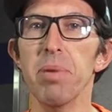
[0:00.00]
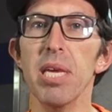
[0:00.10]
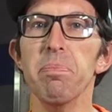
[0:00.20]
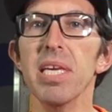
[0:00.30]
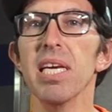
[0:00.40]

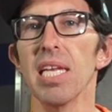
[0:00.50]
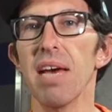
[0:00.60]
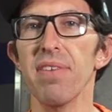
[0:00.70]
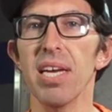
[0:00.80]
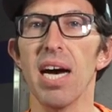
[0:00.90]

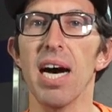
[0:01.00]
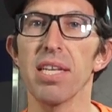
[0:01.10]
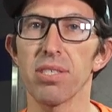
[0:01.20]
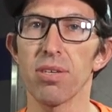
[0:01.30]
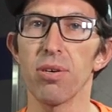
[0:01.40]
PP11
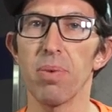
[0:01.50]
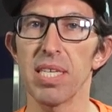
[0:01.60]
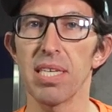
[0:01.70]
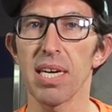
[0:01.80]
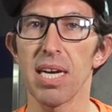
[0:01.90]
on
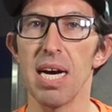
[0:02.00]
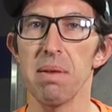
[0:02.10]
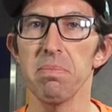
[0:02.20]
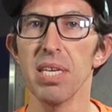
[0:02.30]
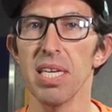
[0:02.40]
scooterwest.com.